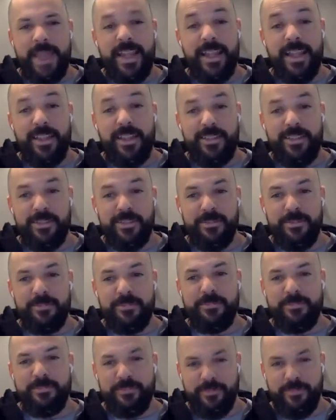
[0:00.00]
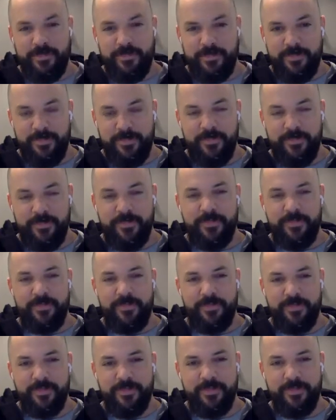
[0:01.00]

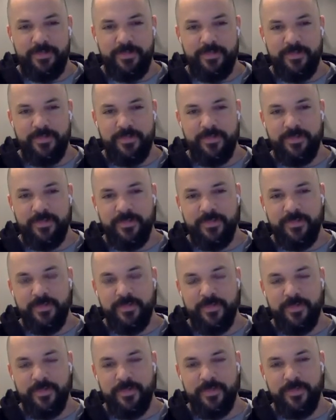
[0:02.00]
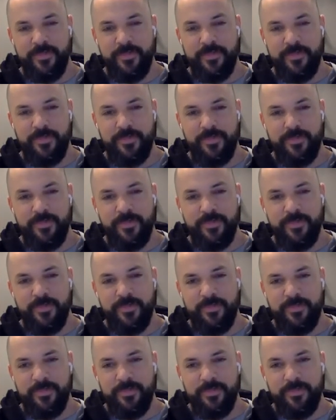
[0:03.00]

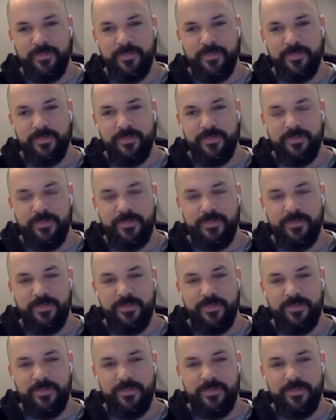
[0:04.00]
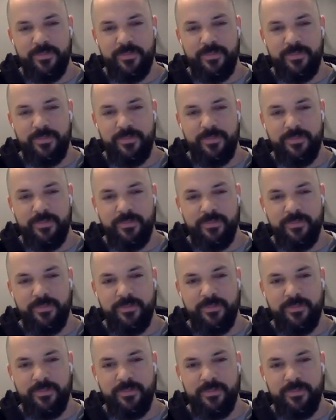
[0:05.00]

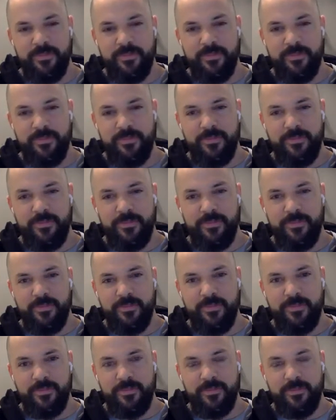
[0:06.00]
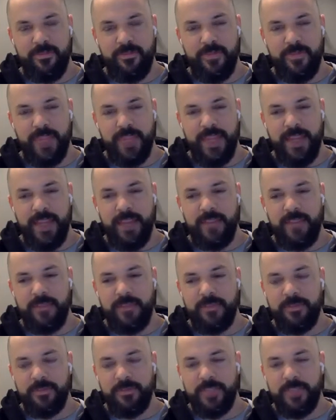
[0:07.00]
The person shown says nothing.